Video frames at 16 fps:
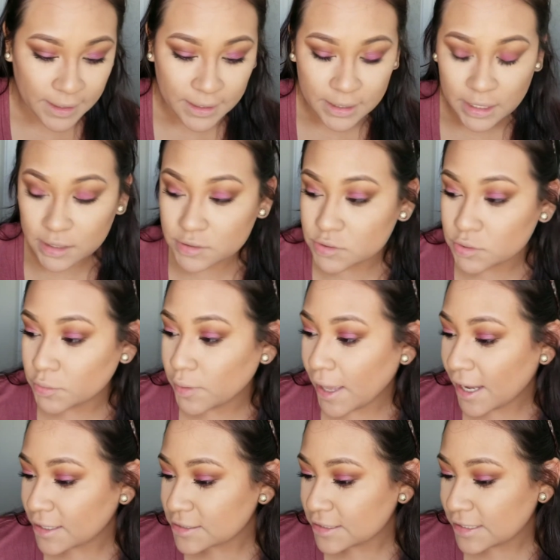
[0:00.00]
And so
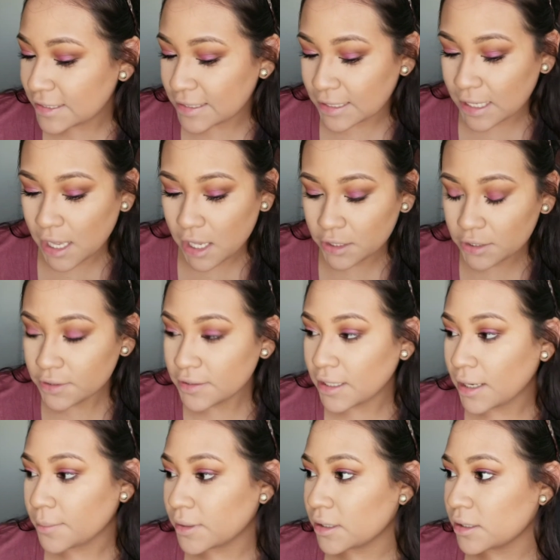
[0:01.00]
actually the color that
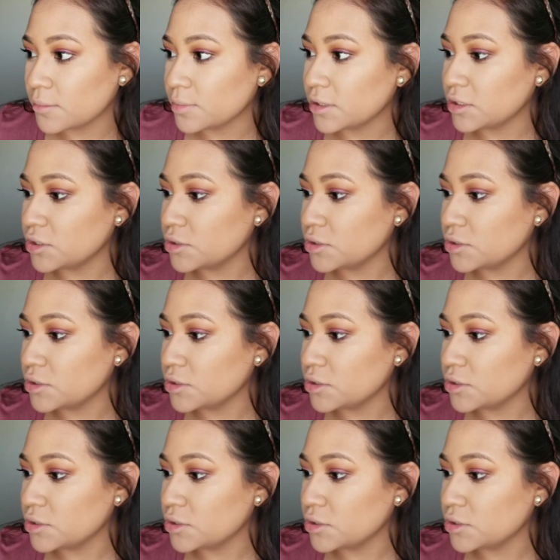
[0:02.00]
I'm going to be